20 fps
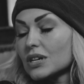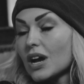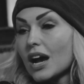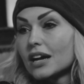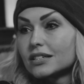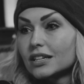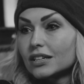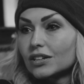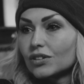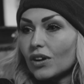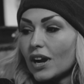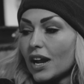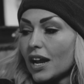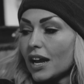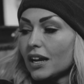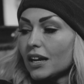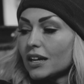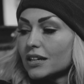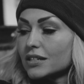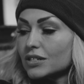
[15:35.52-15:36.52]
I did
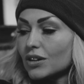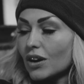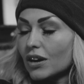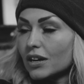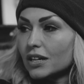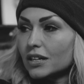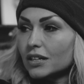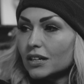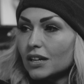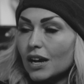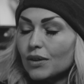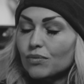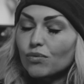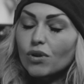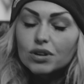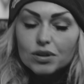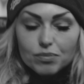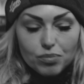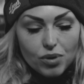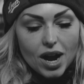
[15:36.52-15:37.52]
great. I
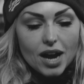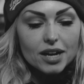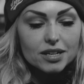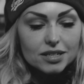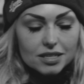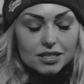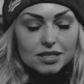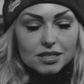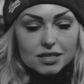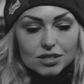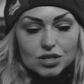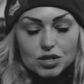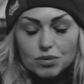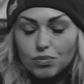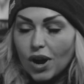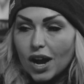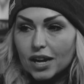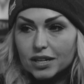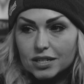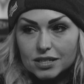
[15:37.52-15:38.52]
rode at practice,
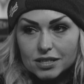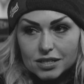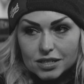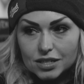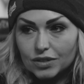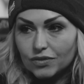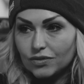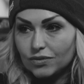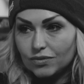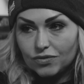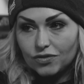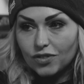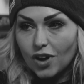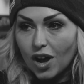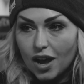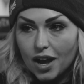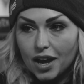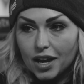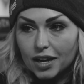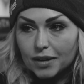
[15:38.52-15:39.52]
did
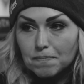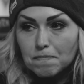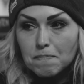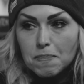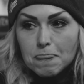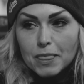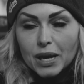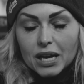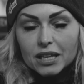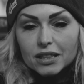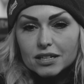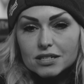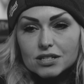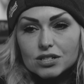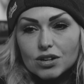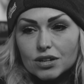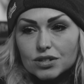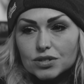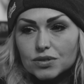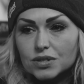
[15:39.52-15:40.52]
fine. Then it
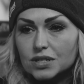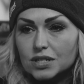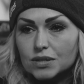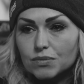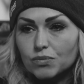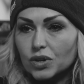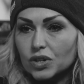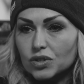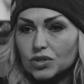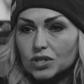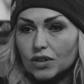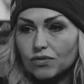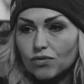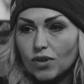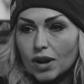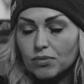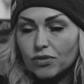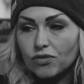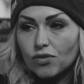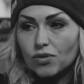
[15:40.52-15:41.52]
started doing some weird stuff
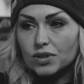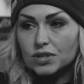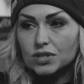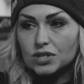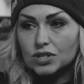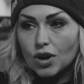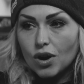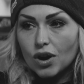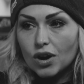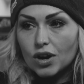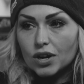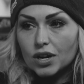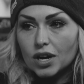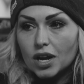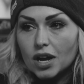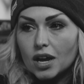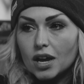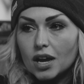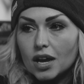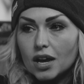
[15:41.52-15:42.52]
right before the start.
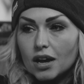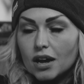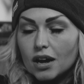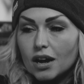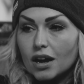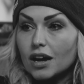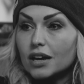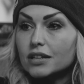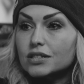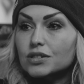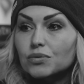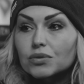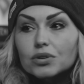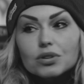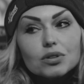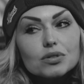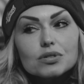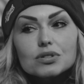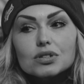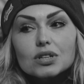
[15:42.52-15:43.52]
It's a
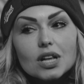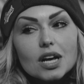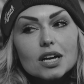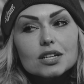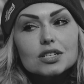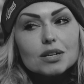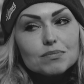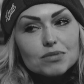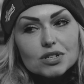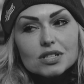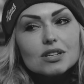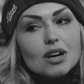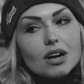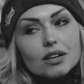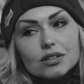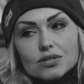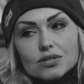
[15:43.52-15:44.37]
recluse clutch. I'm just not